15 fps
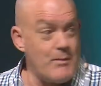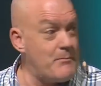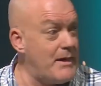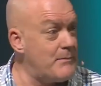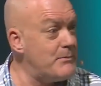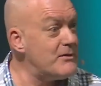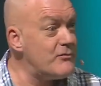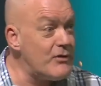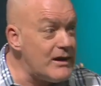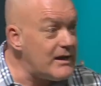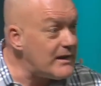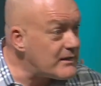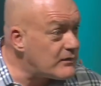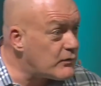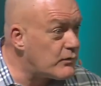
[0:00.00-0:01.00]
And we may be
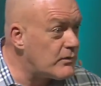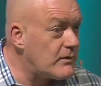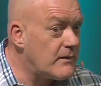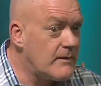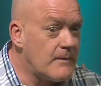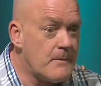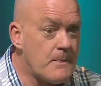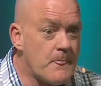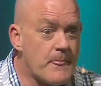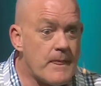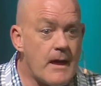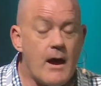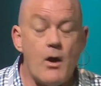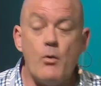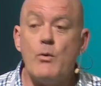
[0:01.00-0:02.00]
right.
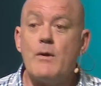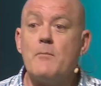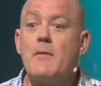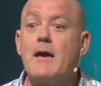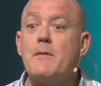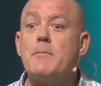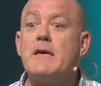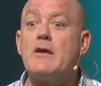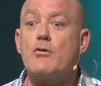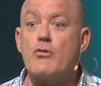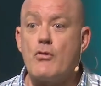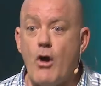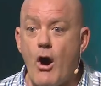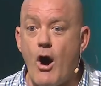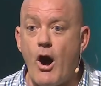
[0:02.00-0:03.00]
And we may be
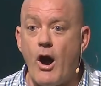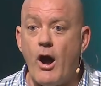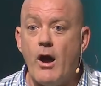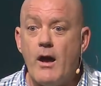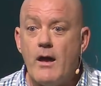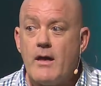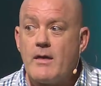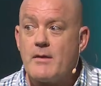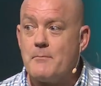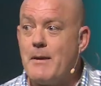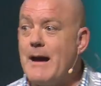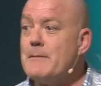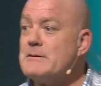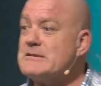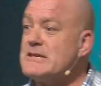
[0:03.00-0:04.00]
wrong.
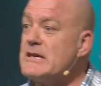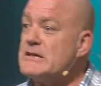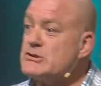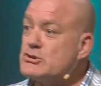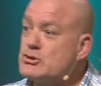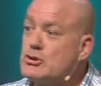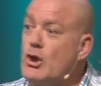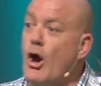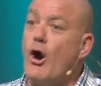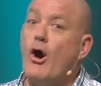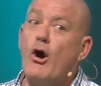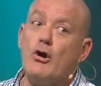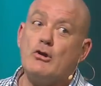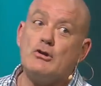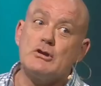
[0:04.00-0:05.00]
The Bible says,
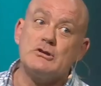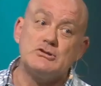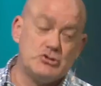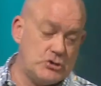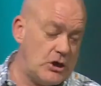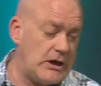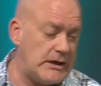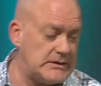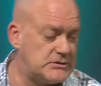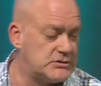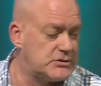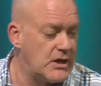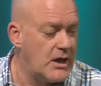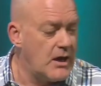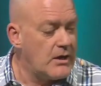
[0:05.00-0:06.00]
don't
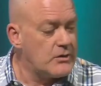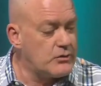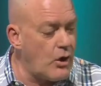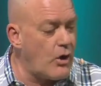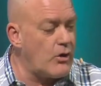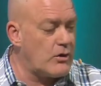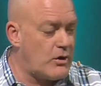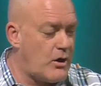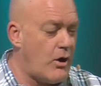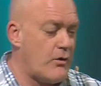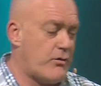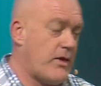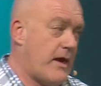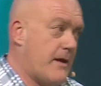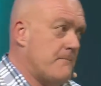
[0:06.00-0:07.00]
judge, don't
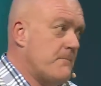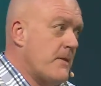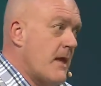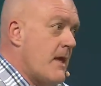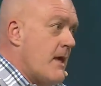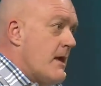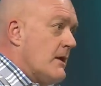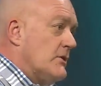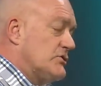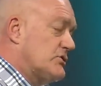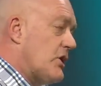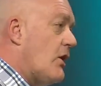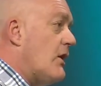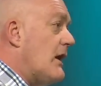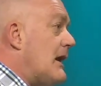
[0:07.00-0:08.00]
go there.
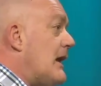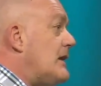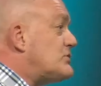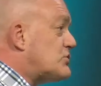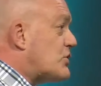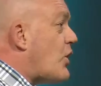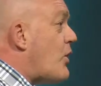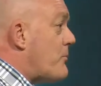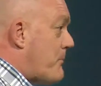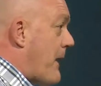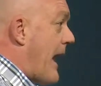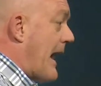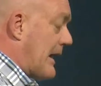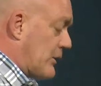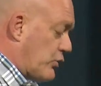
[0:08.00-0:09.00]
So let's go
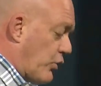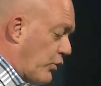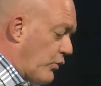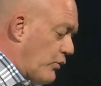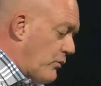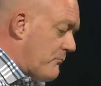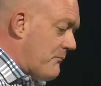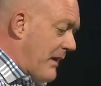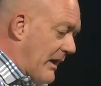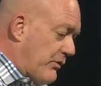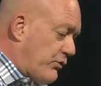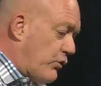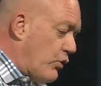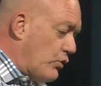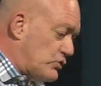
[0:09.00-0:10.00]
back to
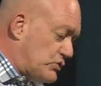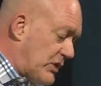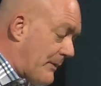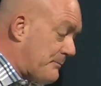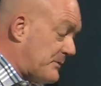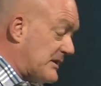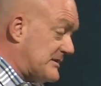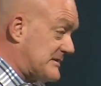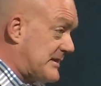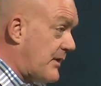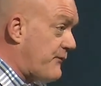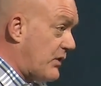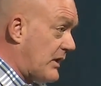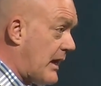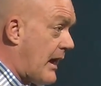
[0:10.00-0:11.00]
Matthew chapter
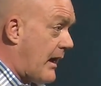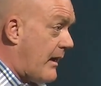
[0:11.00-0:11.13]
7.